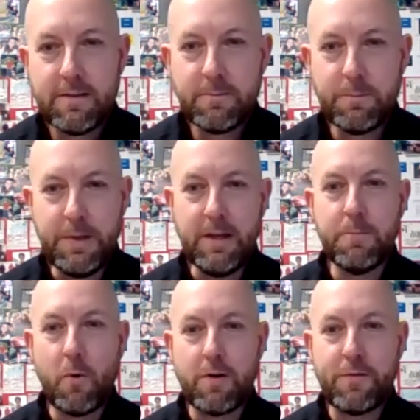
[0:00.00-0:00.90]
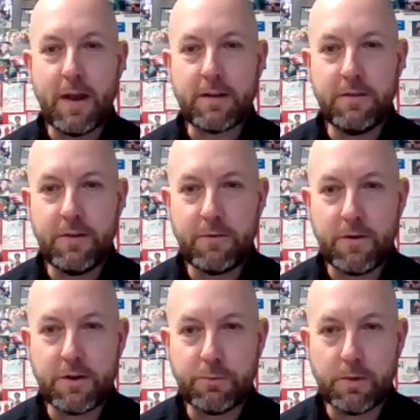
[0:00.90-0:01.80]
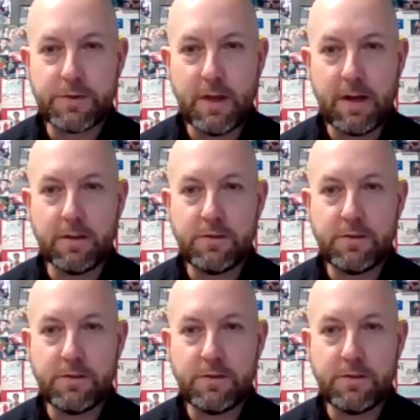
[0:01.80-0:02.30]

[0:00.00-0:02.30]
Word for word: be more effective in a virtual setting.